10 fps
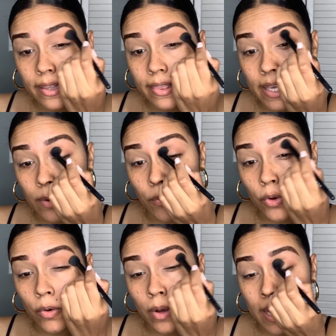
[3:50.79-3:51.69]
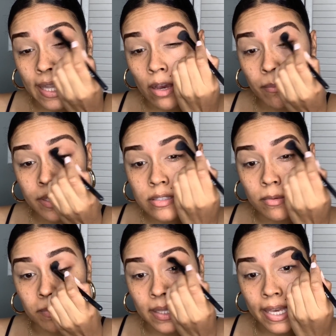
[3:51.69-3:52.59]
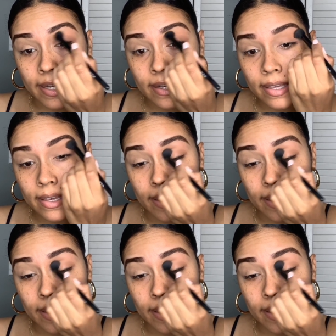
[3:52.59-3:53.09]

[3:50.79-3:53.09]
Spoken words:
that will allow me to blend